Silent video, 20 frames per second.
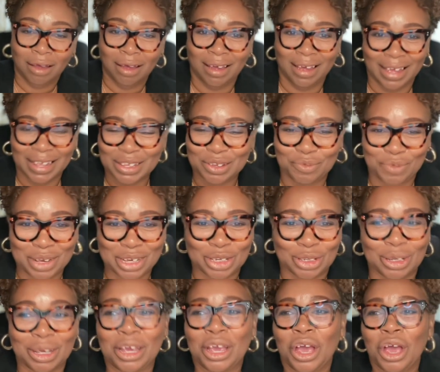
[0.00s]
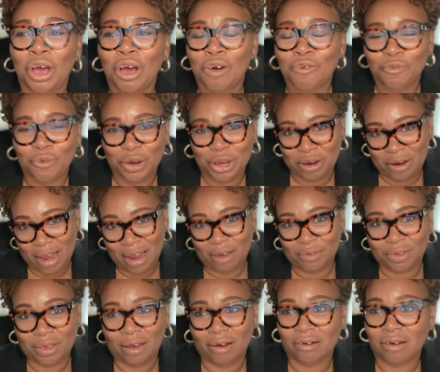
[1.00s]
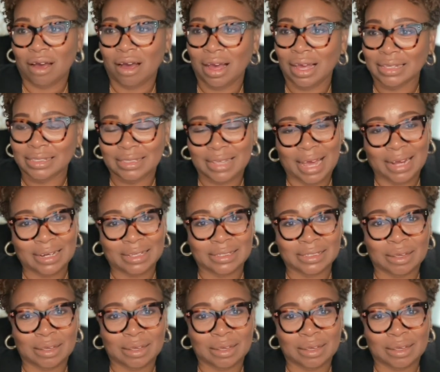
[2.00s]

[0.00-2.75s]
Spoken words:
individually for your healthcare costs. That is